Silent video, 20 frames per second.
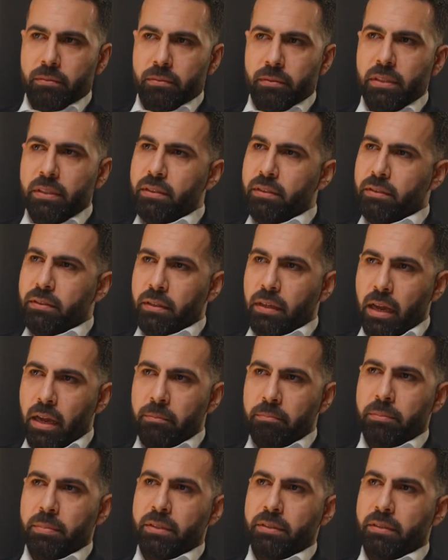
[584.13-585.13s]
This is
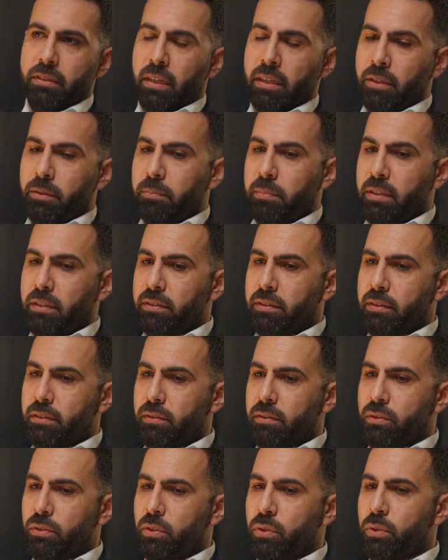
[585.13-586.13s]

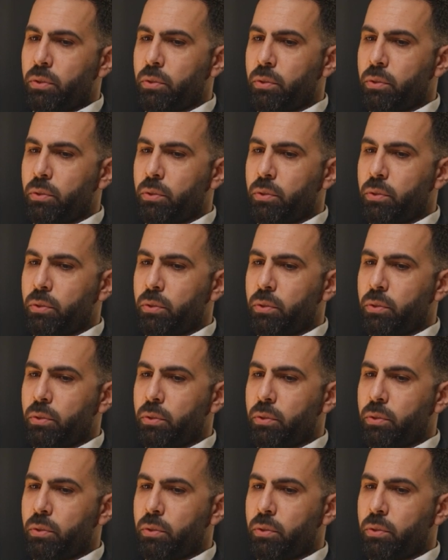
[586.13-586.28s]
100%